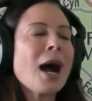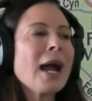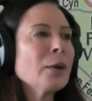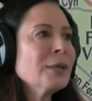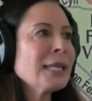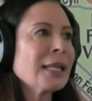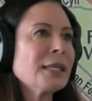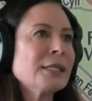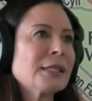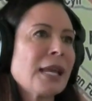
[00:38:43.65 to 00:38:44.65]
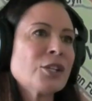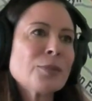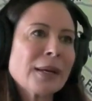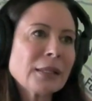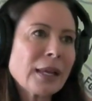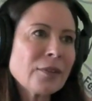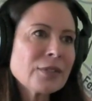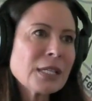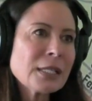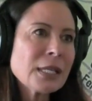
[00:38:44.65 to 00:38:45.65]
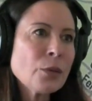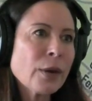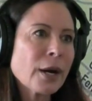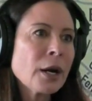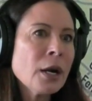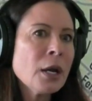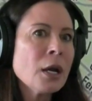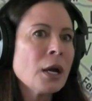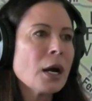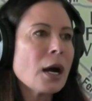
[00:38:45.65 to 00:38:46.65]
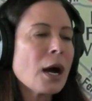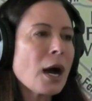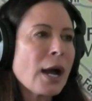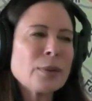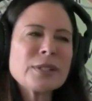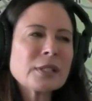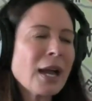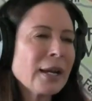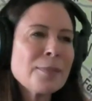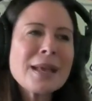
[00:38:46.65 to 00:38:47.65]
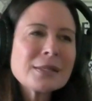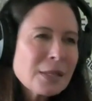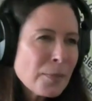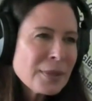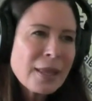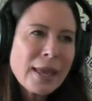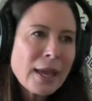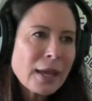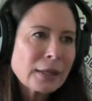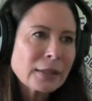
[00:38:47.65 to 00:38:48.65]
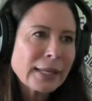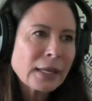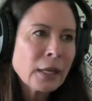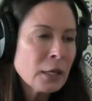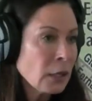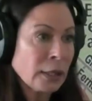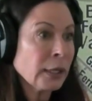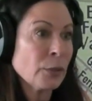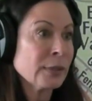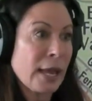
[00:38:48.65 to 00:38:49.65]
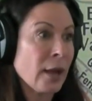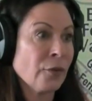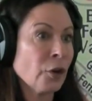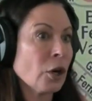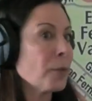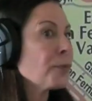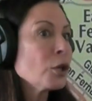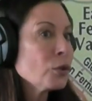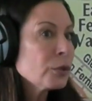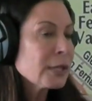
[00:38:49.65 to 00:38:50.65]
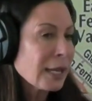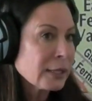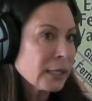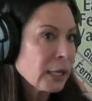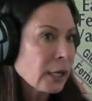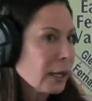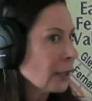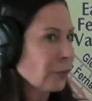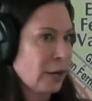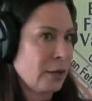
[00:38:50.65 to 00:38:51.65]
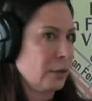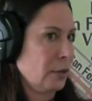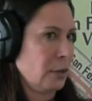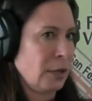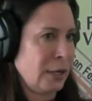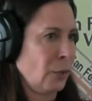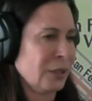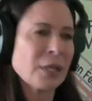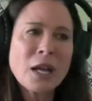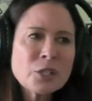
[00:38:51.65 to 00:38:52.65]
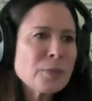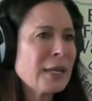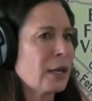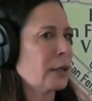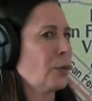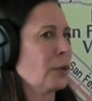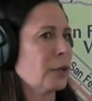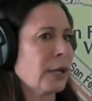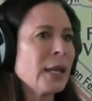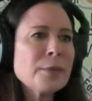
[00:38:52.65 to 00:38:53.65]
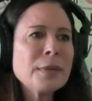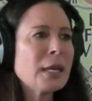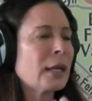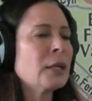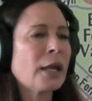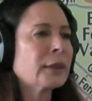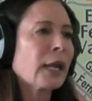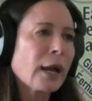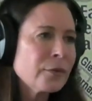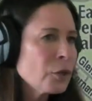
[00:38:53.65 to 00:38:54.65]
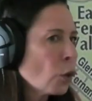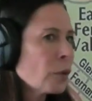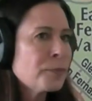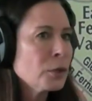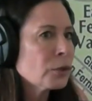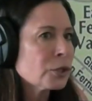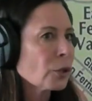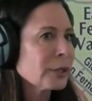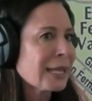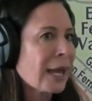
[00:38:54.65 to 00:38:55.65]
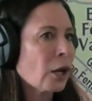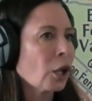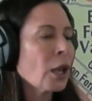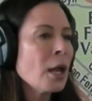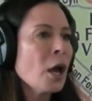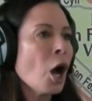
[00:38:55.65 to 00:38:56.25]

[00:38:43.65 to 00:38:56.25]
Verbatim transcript: I was at this stage in my life, TT, where I was kind of messed up in the head. Like, not that I was ever abused as a kid. I never had anyone touch me, anyone hit me, nothing. I have no abuse stories at all.